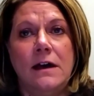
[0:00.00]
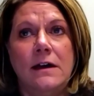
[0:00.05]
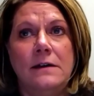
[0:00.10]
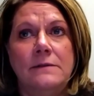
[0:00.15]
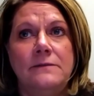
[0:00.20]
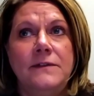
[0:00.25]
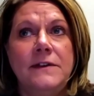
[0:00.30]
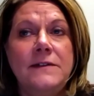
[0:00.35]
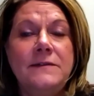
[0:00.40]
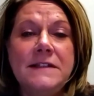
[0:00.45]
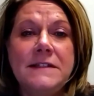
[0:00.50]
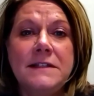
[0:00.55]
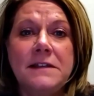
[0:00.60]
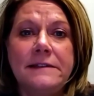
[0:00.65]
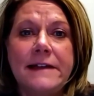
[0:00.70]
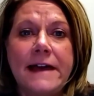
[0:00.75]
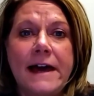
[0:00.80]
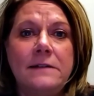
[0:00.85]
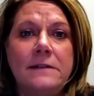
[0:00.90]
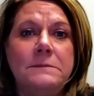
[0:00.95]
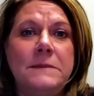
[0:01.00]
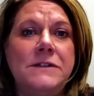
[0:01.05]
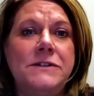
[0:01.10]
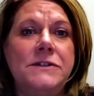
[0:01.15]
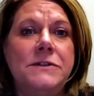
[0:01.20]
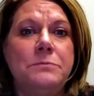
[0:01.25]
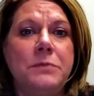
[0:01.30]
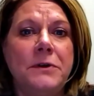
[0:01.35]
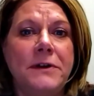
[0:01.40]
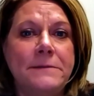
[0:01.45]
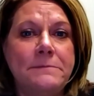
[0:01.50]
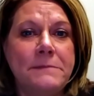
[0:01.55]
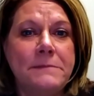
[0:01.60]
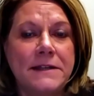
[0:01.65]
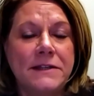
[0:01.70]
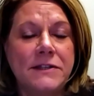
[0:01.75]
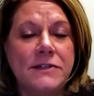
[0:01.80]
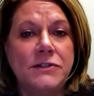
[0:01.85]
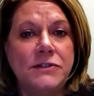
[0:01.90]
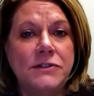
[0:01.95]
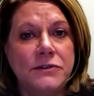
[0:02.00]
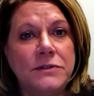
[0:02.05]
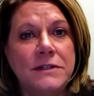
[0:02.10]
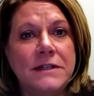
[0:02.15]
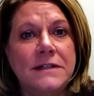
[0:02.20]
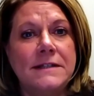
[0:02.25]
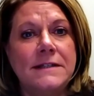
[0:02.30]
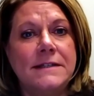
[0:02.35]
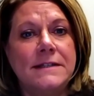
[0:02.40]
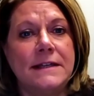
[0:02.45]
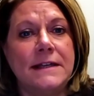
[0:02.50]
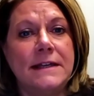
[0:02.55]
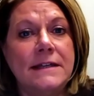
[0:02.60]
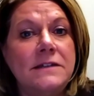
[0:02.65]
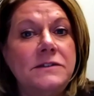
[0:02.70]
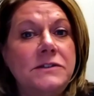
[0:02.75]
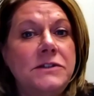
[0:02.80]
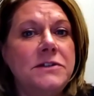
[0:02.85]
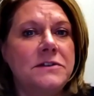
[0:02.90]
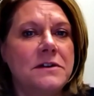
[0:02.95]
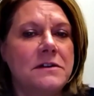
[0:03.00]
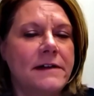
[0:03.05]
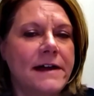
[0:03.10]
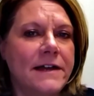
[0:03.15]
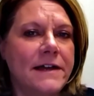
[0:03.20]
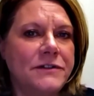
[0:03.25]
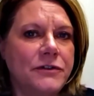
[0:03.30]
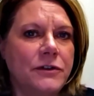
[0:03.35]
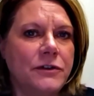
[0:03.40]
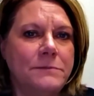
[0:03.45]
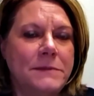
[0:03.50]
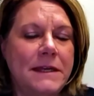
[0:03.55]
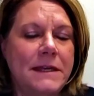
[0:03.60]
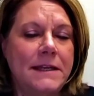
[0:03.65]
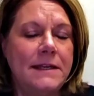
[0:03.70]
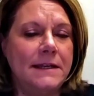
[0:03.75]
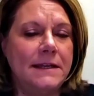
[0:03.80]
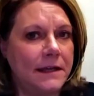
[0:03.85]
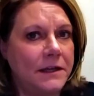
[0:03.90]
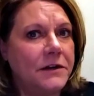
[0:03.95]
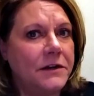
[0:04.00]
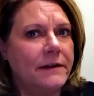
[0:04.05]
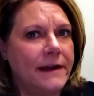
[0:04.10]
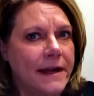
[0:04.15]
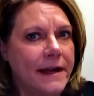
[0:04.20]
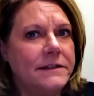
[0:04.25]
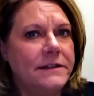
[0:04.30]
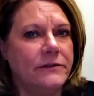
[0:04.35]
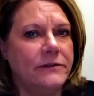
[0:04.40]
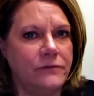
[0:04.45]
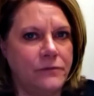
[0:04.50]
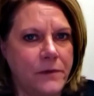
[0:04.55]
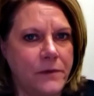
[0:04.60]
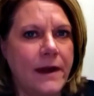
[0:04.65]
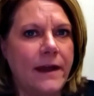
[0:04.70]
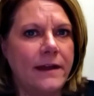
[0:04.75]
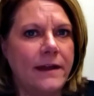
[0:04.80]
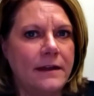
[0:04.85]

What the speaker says: Vivi's allowed me to bring my students into the classroom in an interactive way.